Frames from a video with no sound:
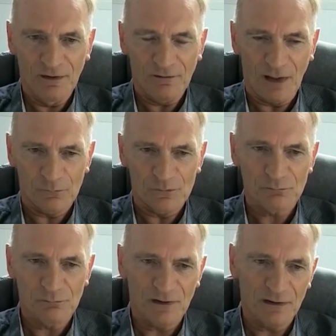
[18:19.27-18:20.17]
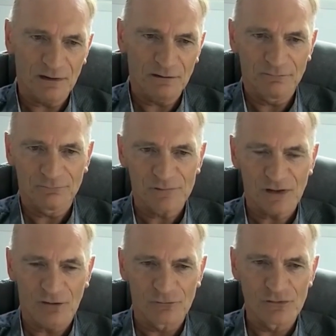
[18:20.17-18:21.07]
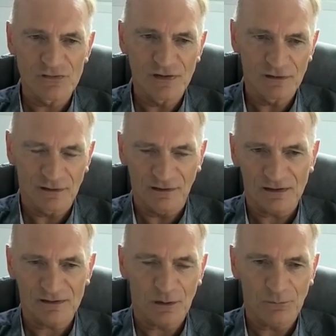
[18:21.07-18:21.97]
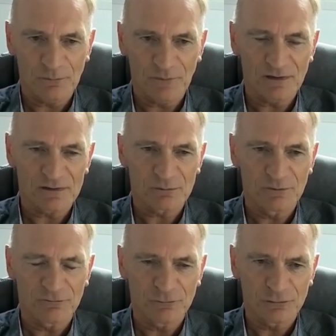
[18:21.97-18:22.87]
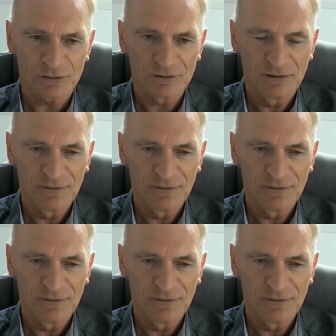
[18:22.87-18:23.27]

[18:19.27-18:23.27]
that was my sort of routine in the last couple of minutes before